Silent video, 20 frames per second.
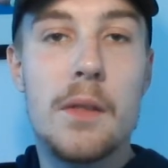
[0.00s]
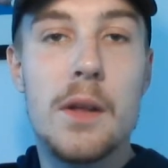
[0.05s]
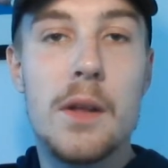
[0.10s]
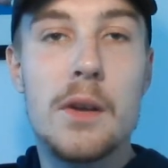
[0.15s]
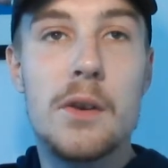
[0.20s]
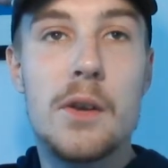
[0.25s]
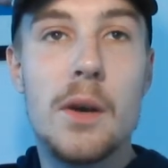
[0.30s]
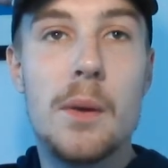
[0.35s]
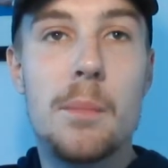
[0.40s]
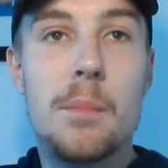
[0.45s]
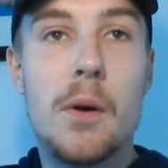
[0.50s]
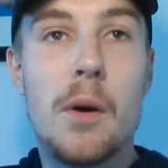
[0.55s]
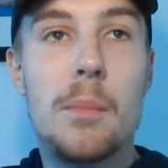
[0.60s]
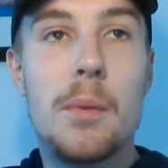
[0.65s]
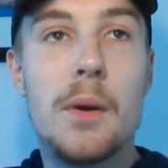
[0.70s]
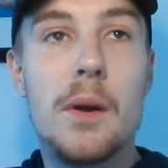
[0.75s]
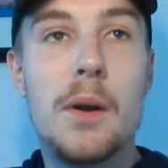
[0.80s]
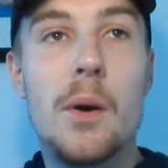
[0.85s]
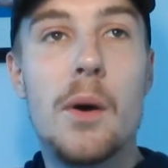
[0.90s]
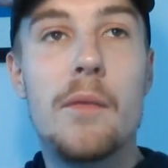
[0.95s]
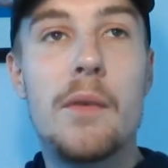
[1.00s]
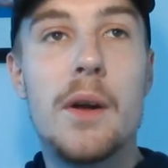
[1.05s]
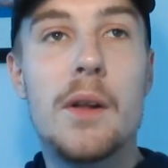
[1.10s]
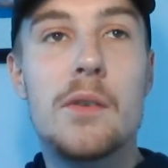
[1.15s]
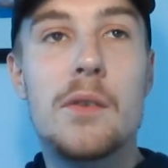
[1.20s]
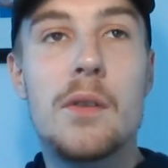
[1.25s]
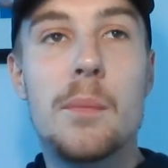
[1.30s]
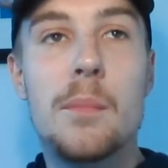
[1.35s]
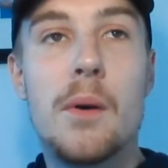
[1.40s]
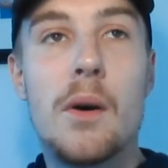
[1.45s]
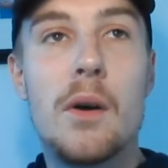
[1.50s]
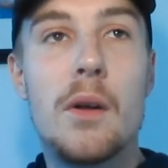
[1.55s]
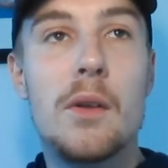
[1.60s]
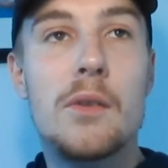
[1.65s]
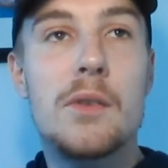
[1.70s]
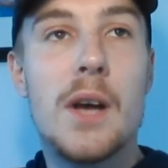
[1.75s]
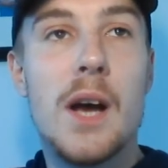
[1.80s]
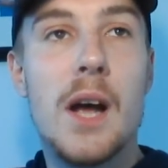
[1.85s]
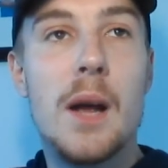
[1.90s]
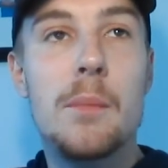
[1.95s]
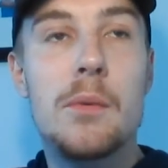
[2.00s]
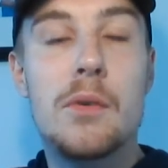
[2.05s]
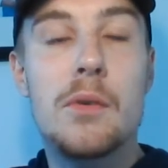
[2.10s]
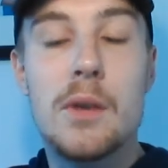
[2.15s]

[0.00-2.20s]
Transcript: I think she probably overhits the ball at times.